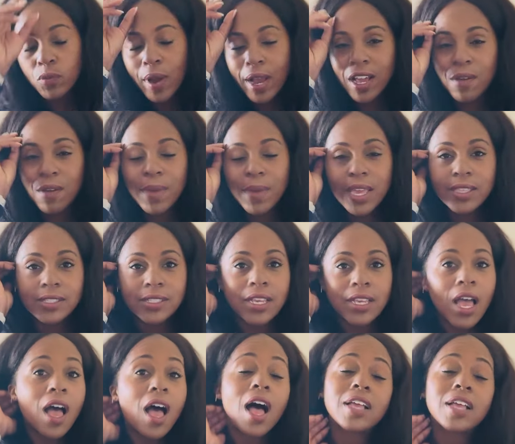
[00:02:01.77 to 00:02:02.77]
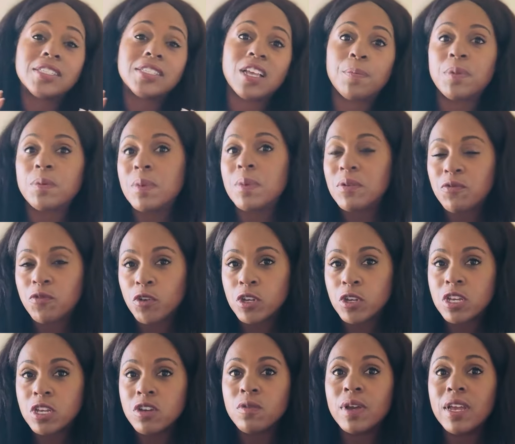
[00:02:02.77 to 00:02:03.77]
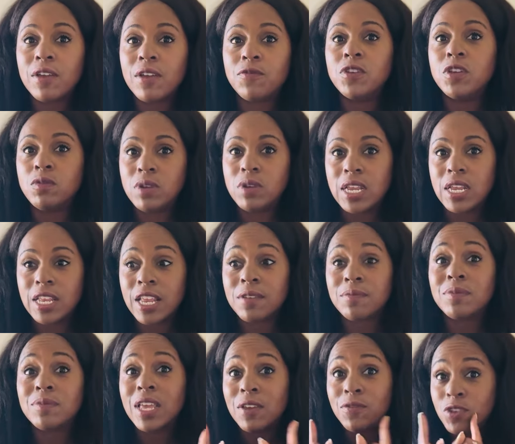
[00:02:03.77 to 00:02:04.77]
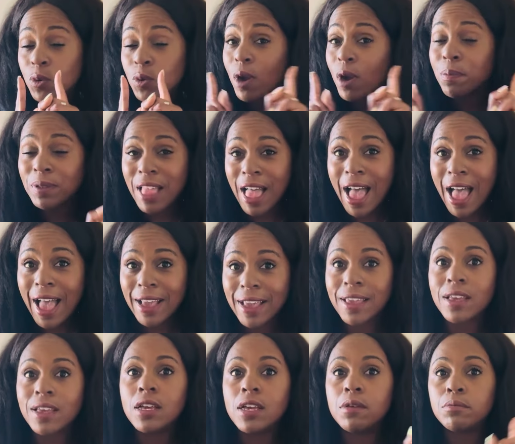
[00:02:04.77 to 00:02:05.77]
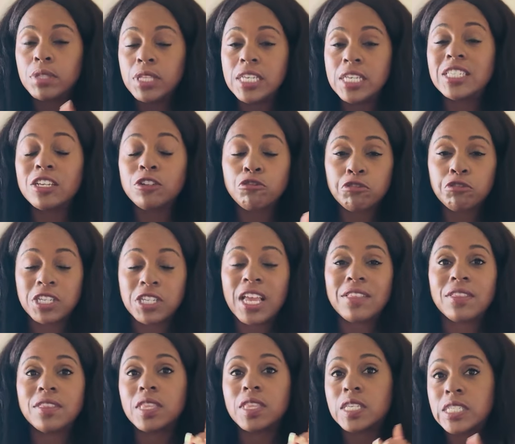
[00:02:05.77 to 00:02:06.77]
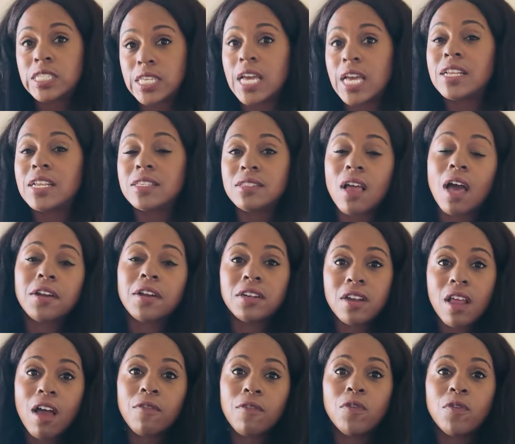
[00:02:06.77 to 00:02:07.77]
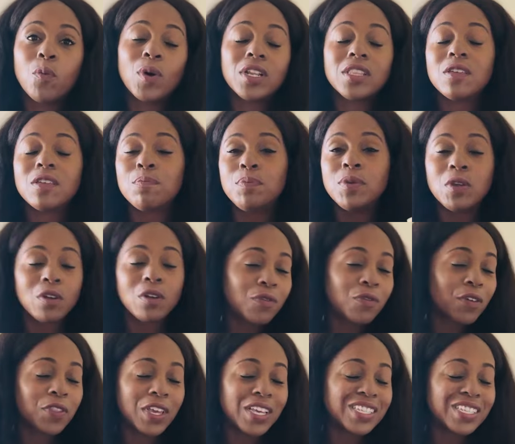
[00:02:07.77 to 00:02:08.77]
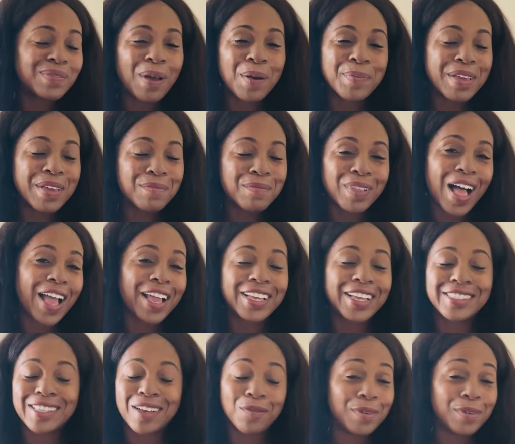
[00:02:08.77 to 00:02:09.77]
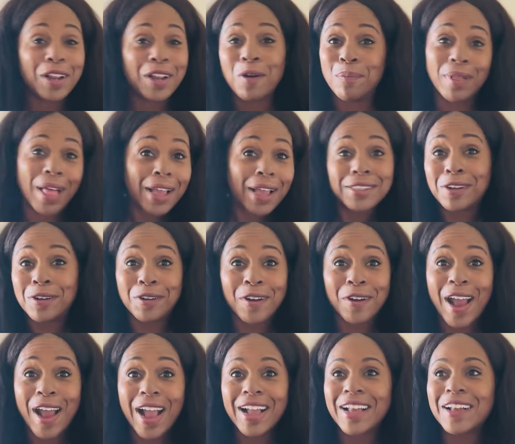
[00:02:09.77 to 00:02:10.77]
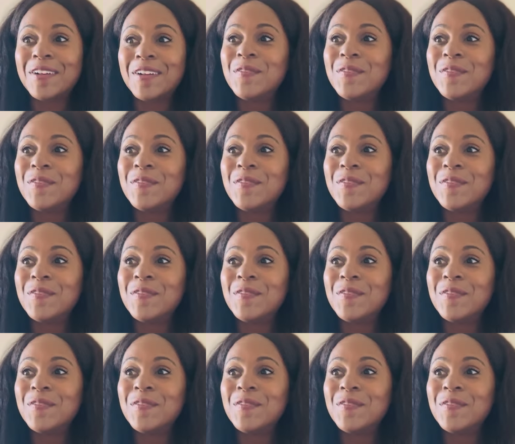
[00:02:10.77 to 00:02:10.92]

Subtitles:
recommends a supplement for you if you need it. If you are Black, please understand that the sun is not enough. One of the beautiful things about being Black is that Black don't crack,